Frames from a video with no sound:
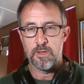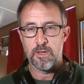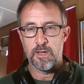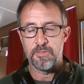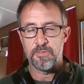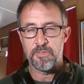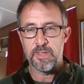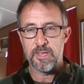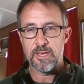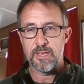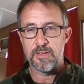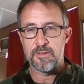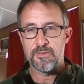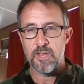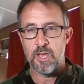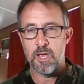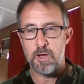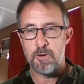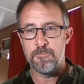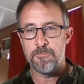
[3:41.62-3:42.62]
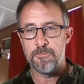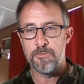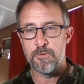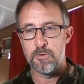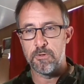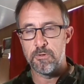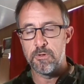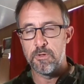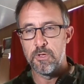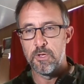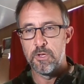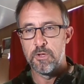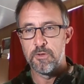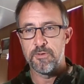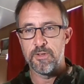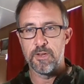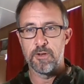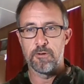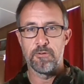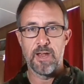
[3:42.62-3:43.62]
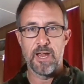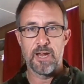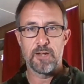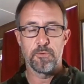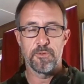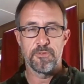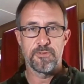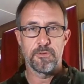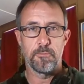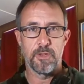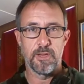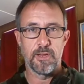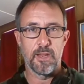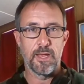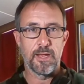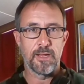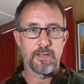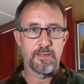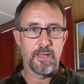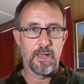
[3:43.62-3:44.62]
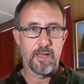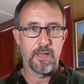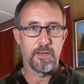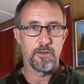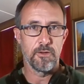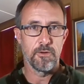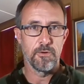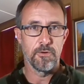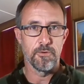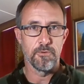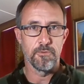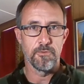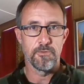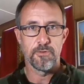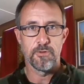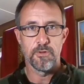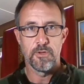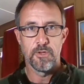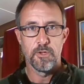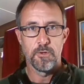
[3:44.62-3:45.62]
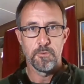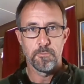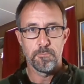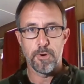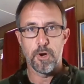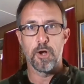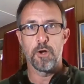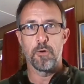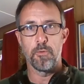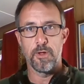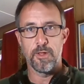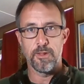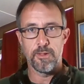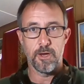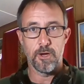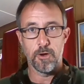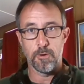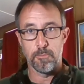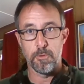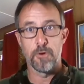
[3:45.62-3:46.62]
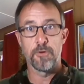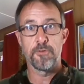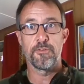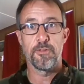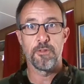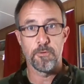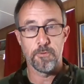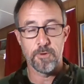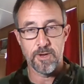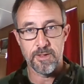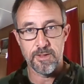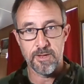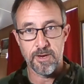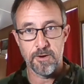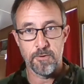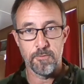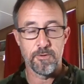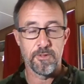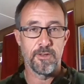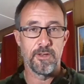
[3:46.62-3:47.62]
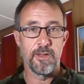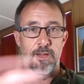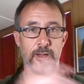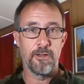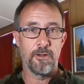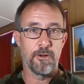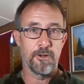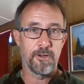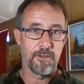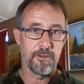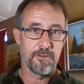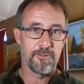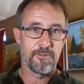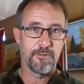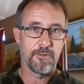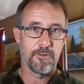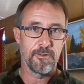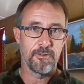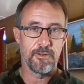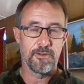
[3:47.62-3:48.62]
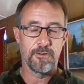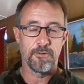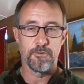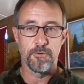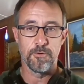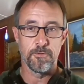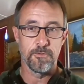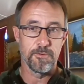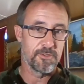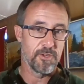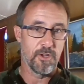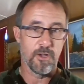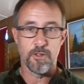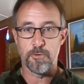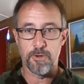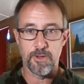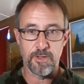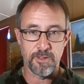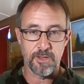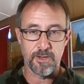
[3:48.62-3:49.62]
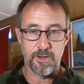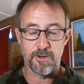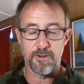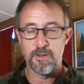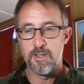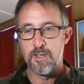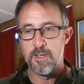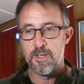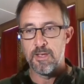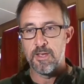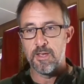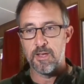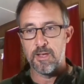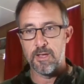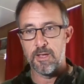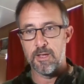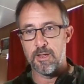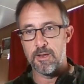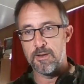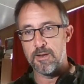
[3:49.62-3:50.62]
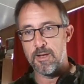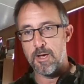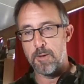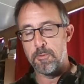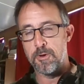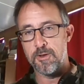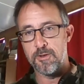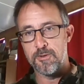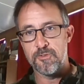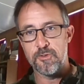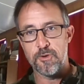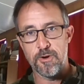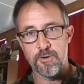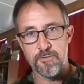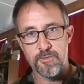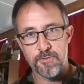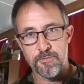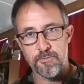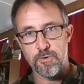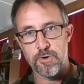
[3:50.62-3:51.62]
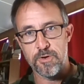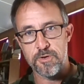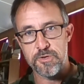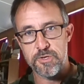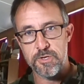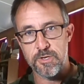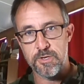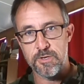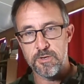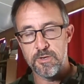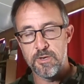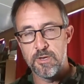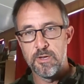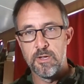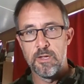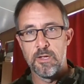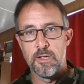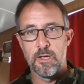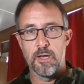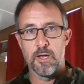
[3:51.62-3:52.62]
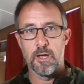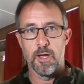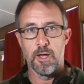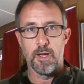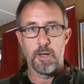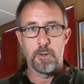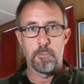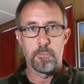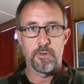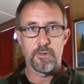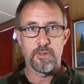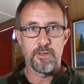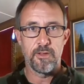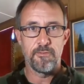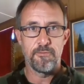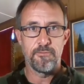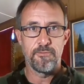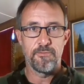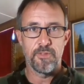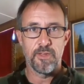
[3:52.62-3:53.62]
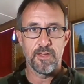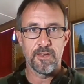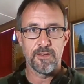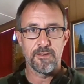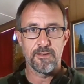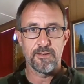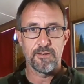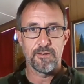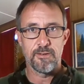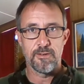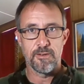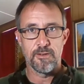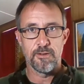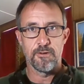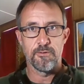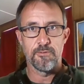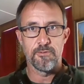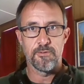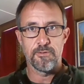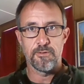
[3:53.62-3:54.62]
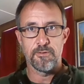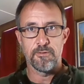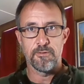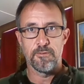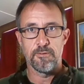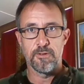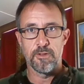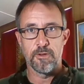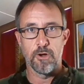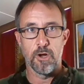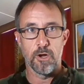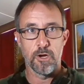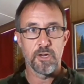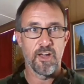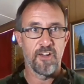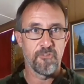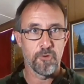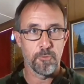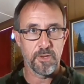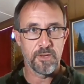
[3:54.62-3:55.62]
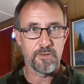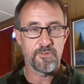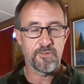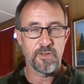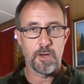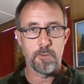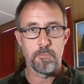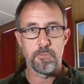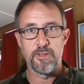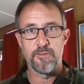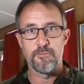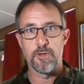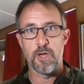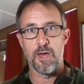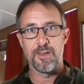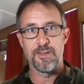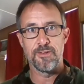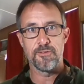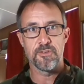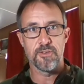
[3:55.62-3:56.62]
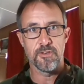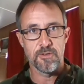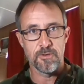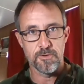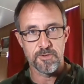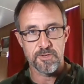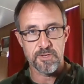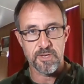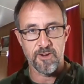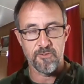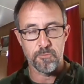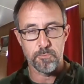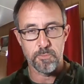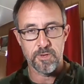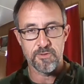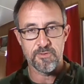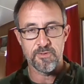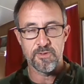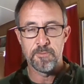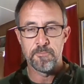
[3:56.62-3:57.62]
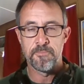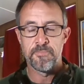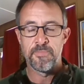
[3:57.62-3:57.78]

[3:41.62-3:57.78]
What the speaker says: I think it's helpful to interact with somebody like that who's part way there or most of the way there, with an anarchist who is all the way there. And I'm a conservative Christian. I believe that there are governments. I believe God institutes governments.